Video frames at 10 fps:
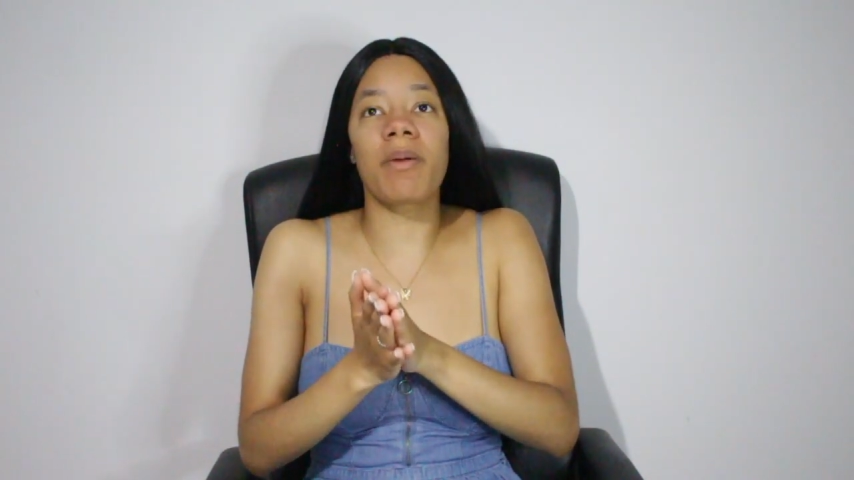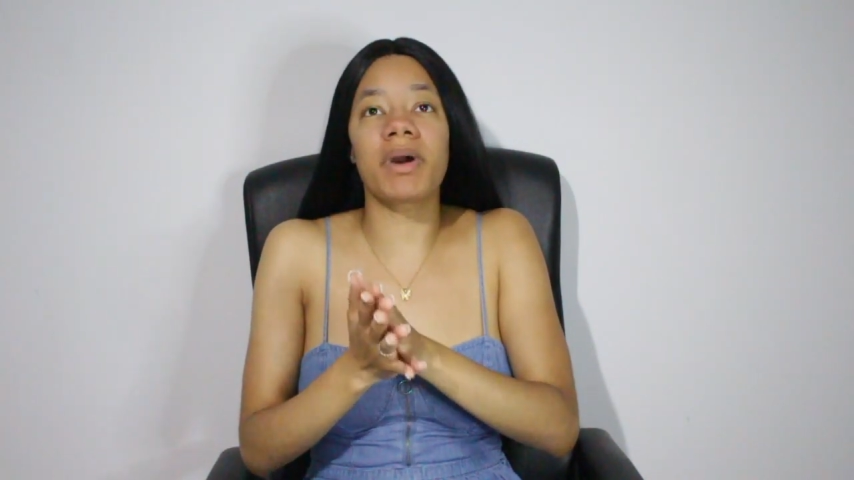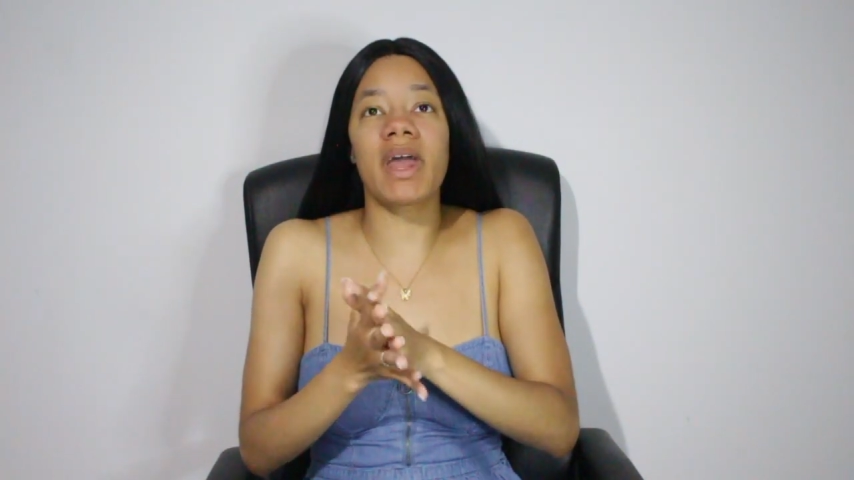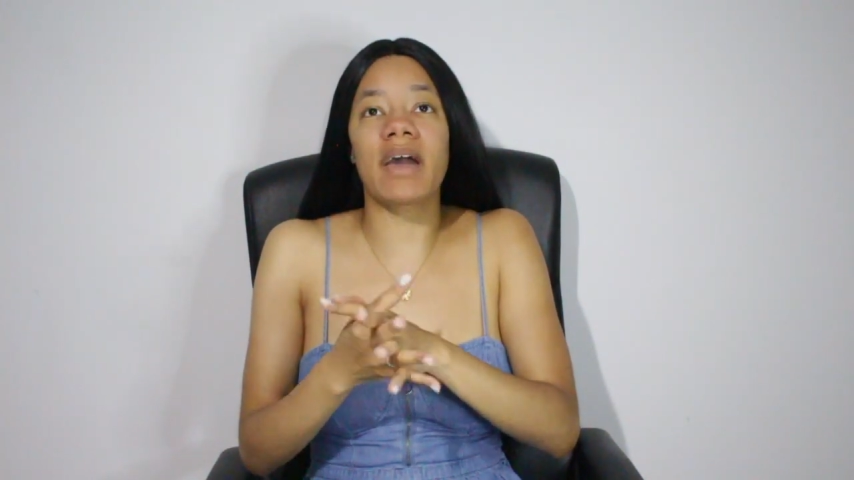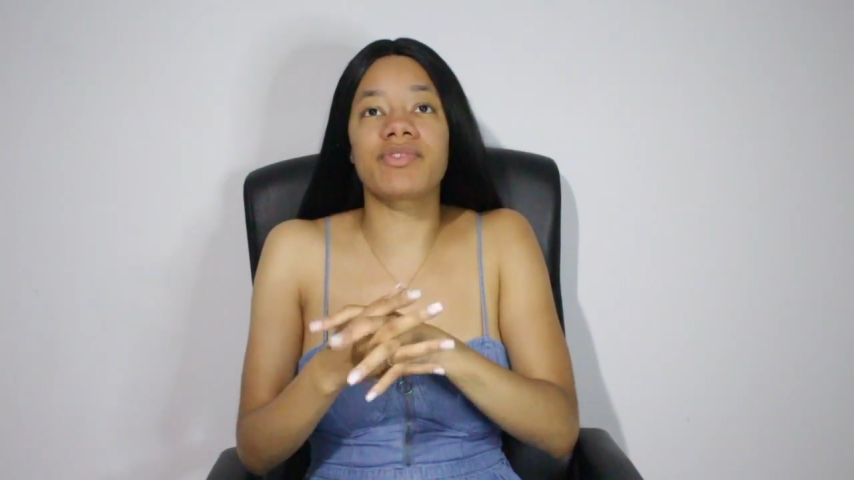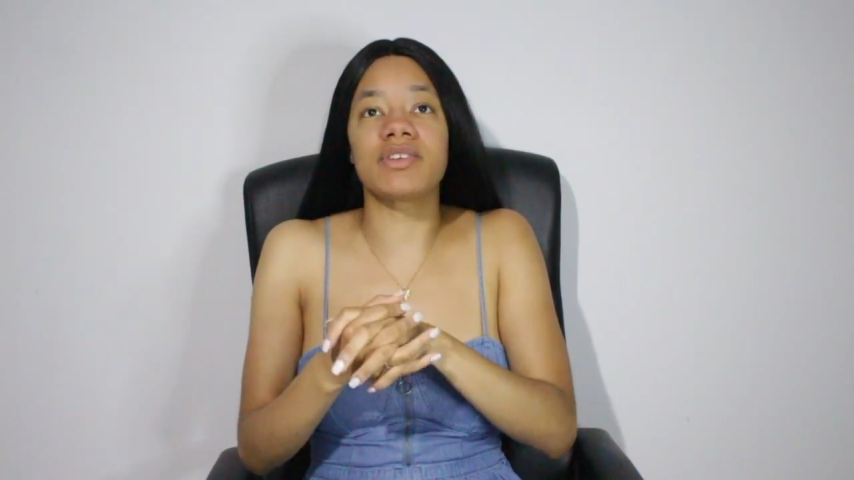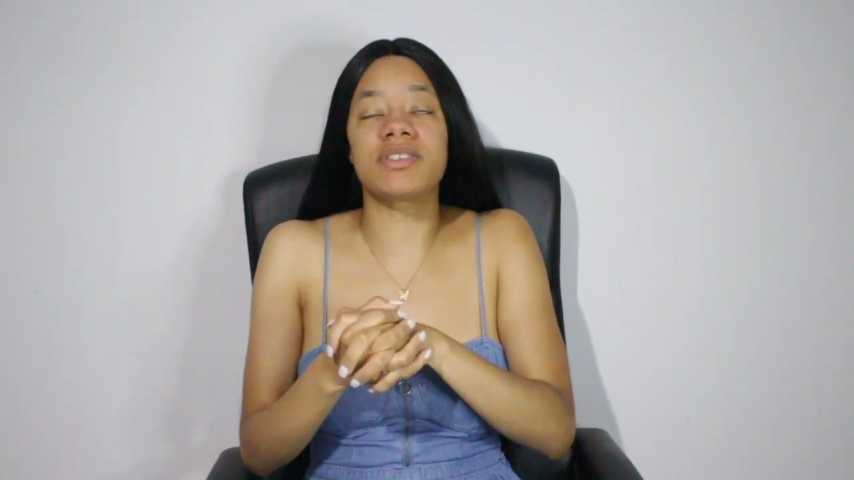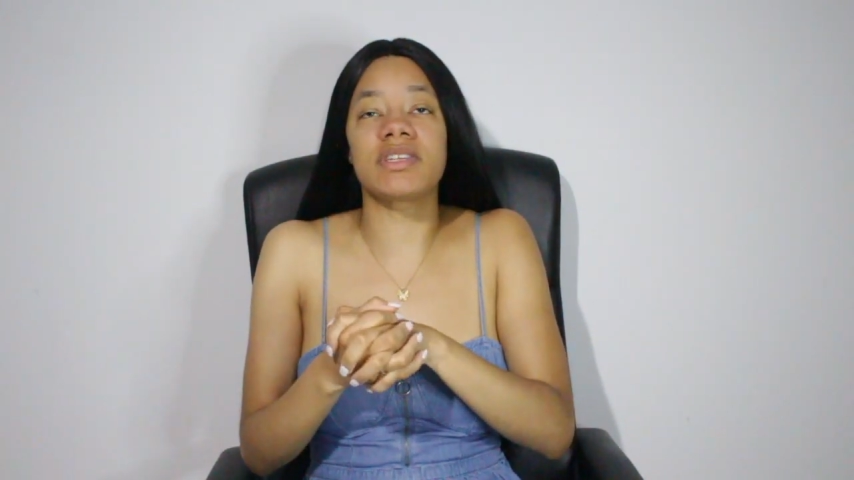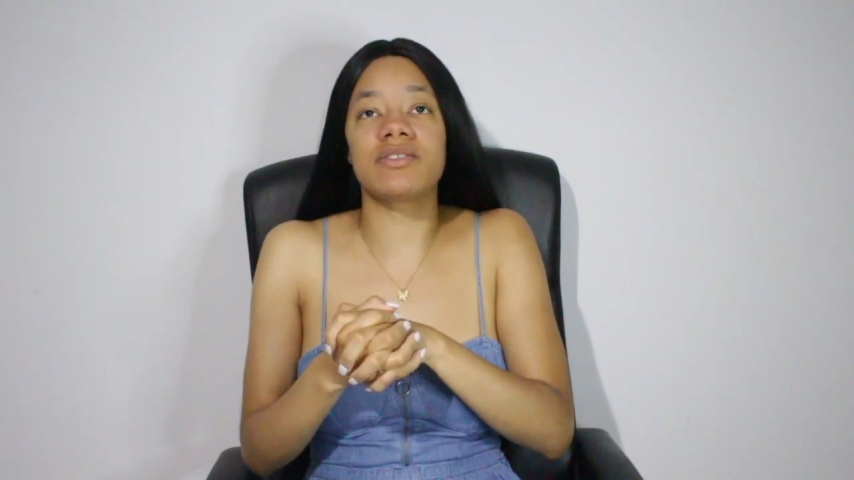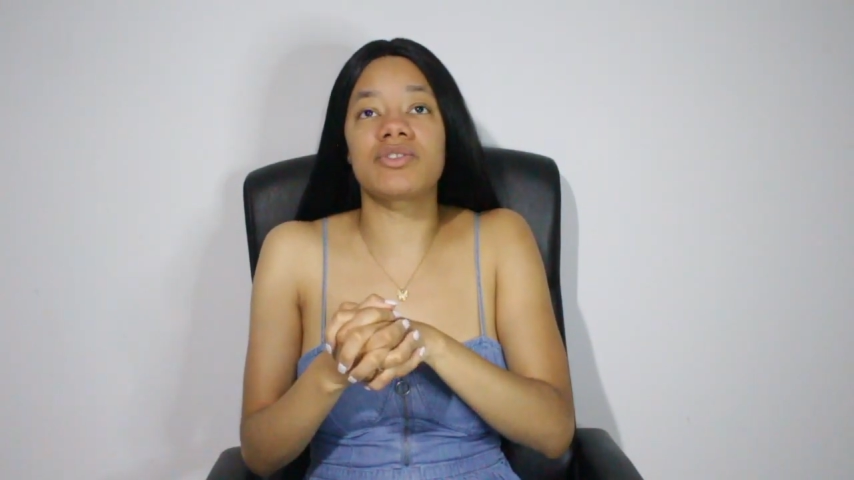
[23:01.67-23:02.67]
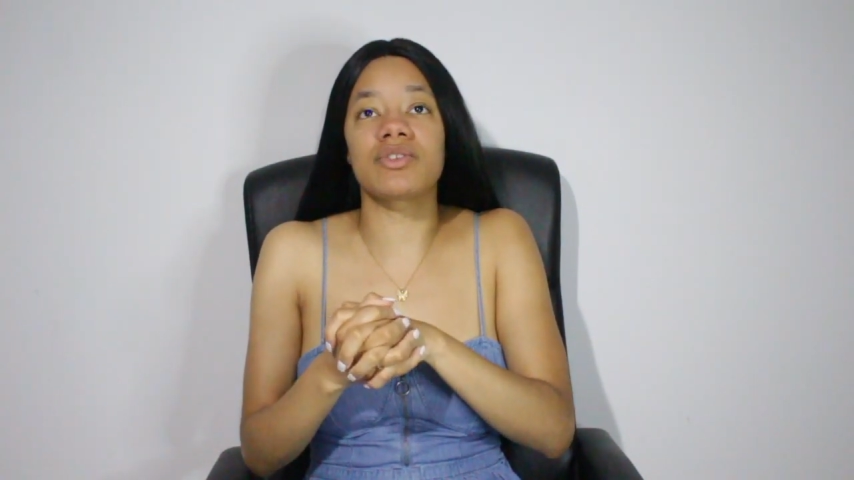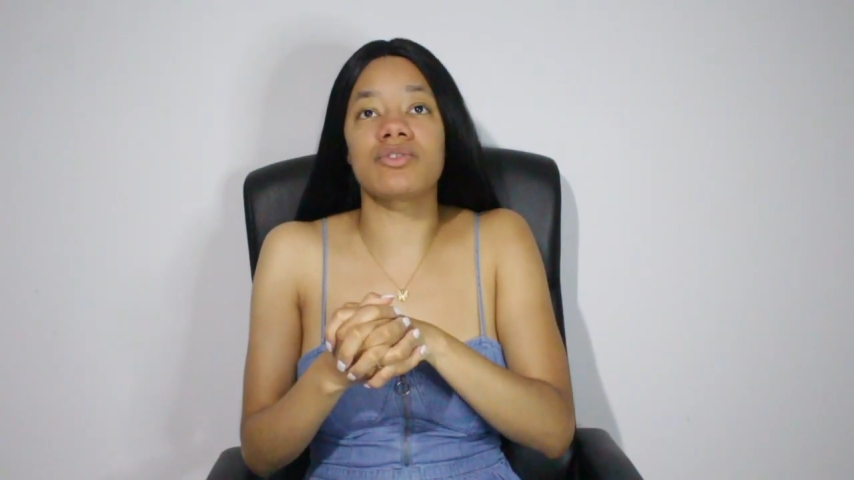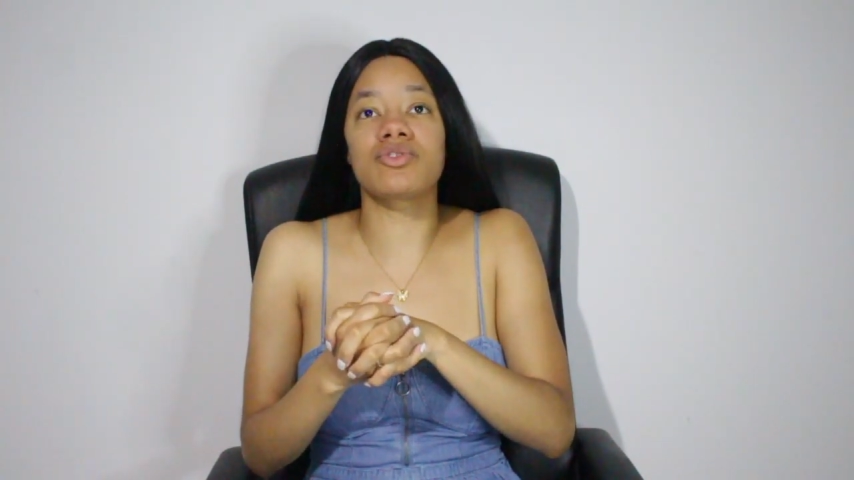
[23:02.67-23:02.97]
I'm gonna have to censor